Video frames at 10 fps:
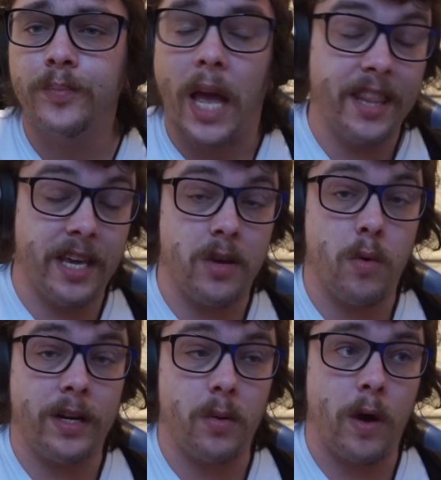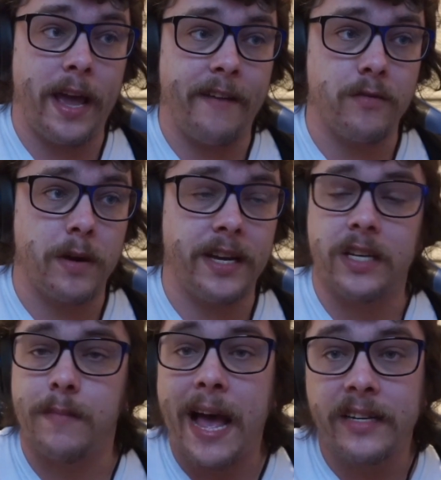And then you wonder why everybody
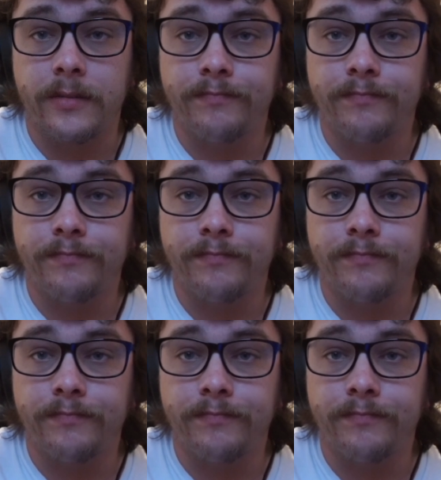gets mad.